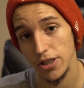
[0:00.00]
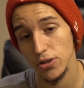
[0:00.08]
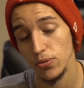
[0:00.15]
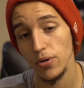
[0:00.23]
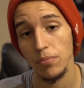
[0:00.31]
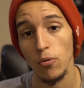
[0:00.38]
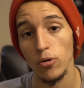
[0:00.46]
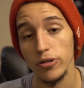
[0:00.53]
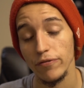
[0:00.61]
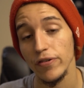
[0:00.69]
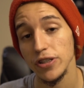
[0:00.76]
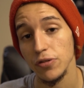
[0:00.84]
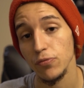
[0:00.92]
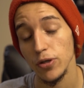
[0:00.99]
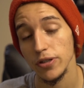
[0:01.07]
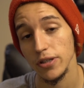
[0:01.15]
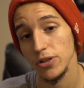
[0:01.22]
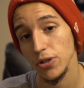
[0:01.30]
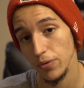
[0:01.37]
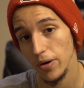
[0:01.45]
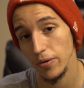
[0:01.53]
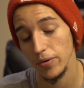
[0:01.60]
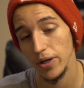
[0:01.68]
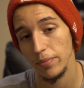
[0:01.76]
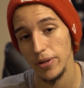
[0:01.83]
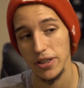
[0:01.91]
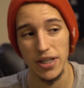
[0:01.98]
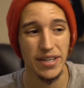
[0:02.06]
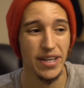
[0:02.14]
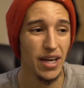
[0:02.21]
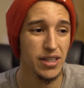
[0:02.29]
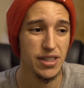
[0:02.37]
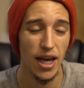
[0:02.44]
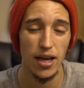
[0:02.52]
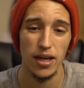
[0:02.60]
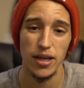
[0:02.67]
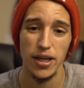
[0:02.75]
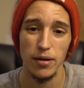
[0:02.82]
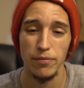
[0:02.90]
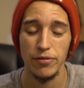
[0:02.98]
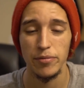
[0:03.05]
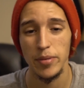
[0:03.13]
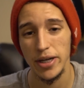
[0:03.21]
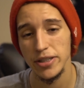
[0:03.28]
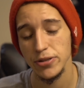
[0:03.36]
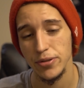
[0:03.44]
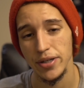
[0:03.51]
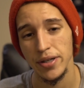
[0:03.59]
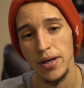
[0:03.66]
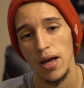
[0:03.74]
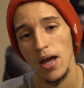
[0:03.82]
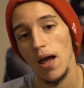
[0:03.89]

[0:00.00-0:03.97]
is doing more defensive work than Torreira when he plays. Like, yeah, he come from an injury.